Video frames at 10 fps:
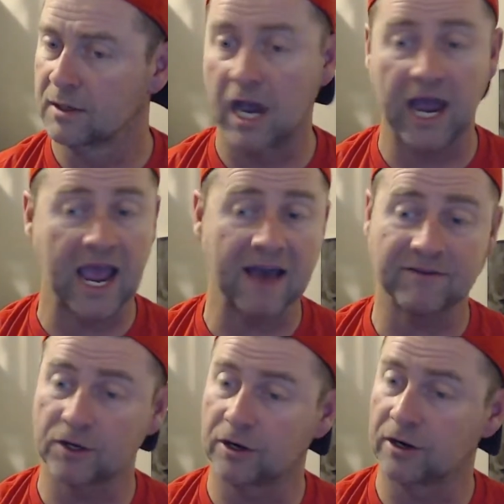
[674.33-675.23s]
I
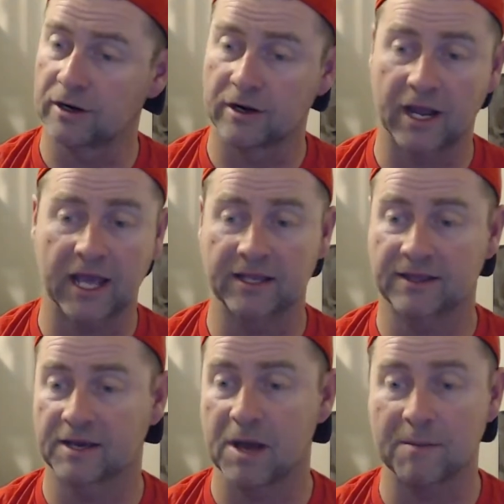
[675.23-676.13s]
haven't heard
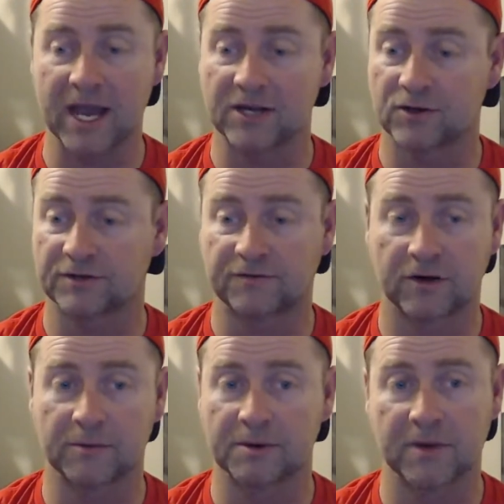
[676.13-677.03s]
anything about Mattress
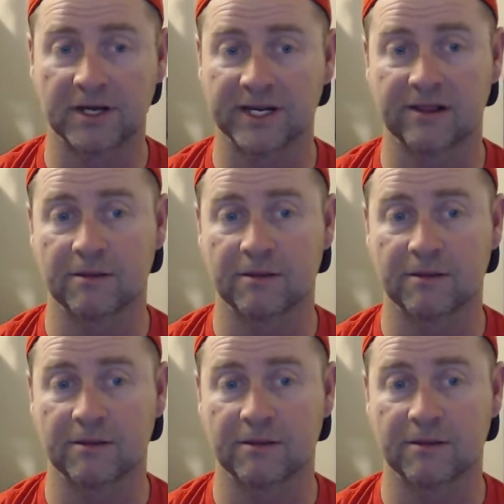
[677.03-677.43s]
Firm and money